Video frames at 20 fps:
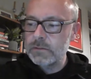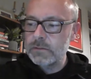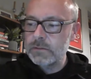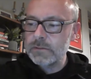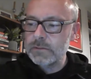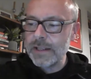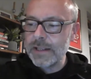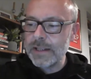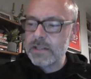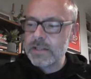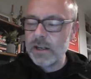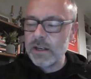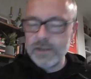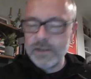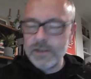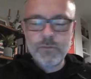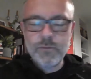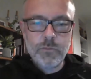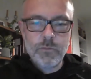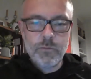And that's kind
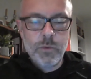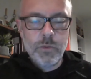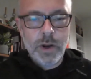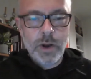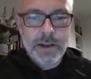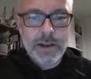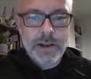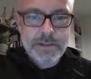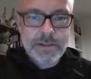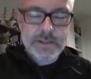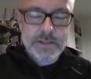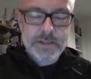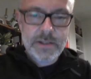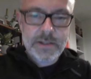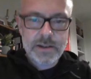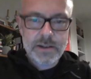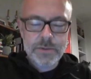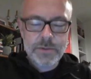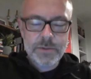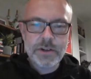of why I
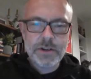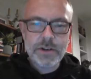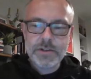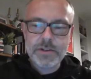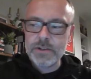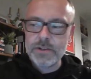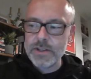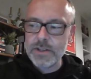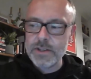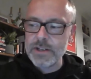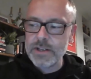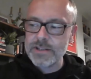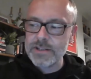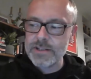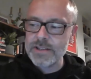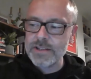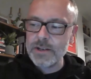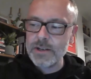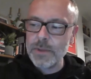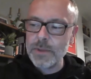decided I was going to do this, because
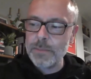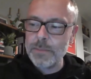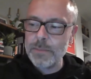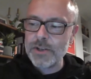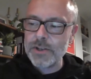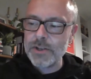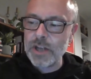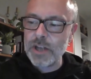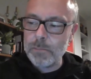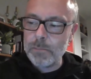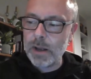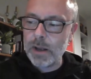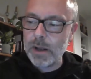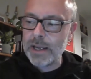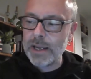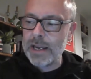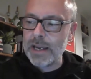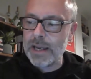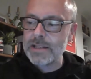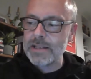it's going to be a bit
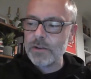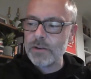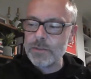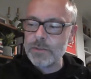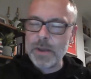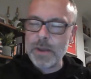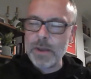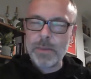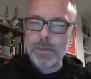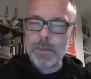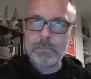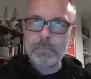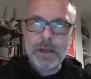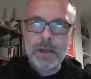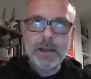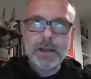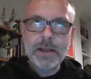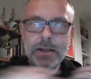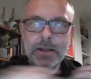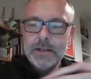shambolic and it's going to be a bit,
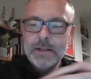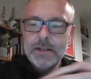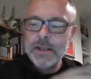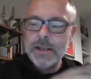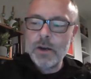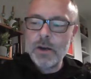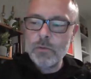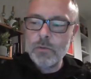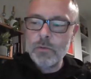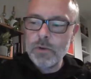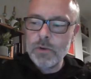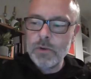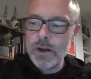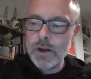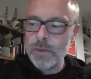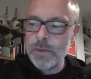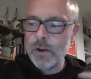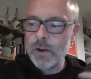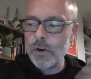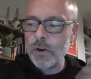you know,
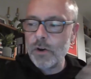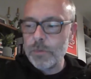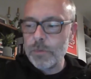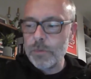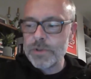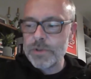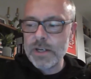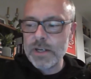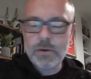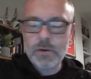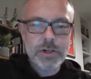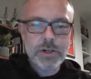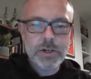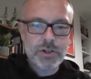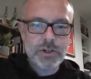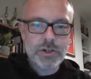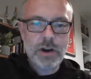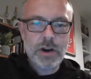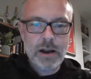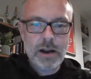I'm not 100% quite
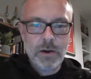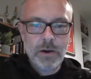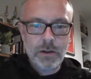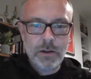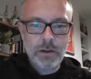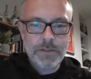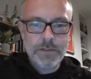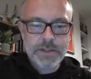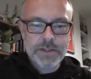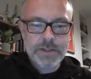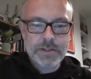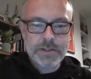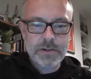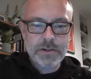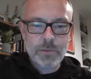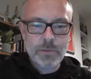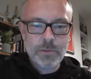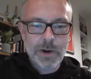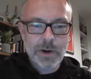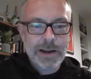sure how all of this is
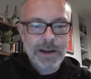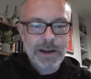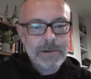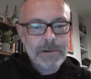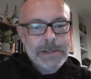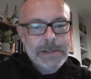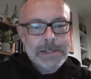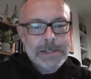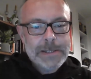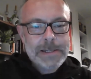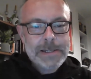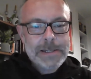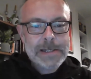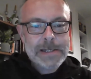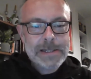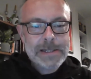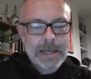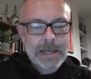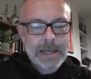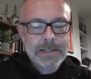going to work out.
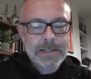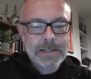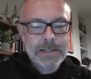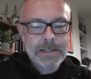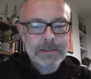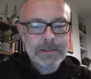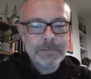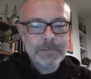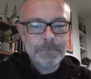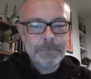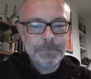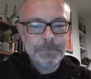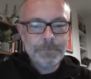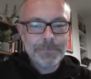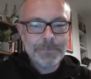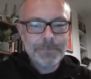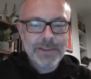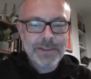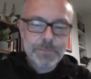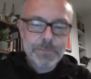And that's
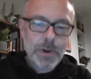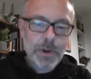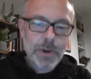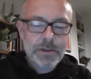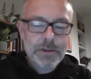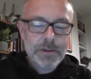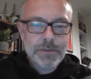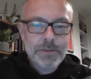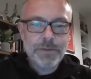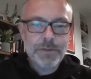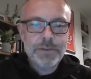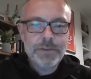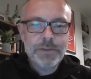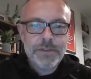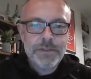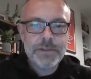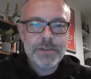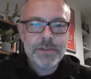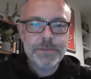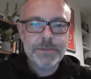part of the fun of
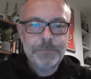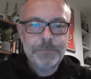this.